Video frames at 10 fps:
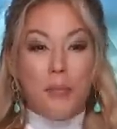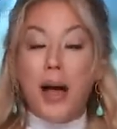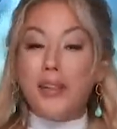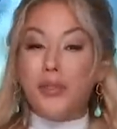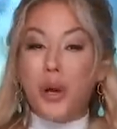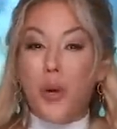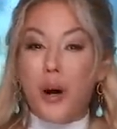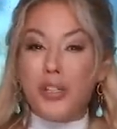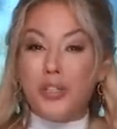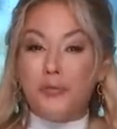Plus, go
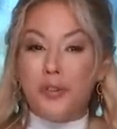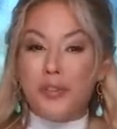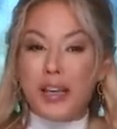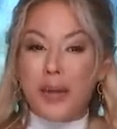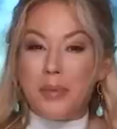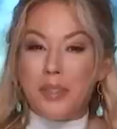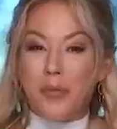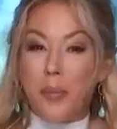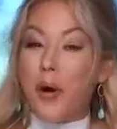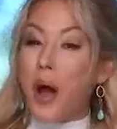watch a few segments
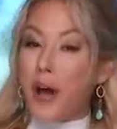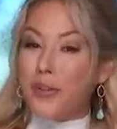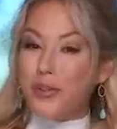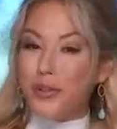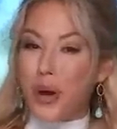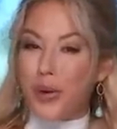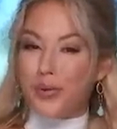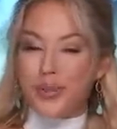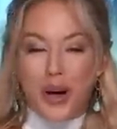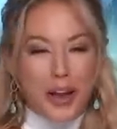from our other
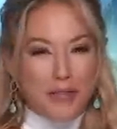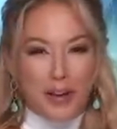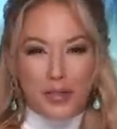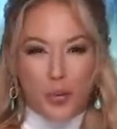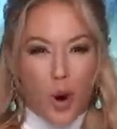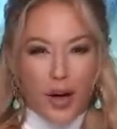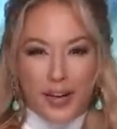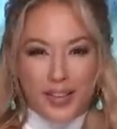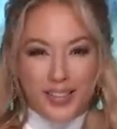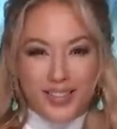shows on FS1.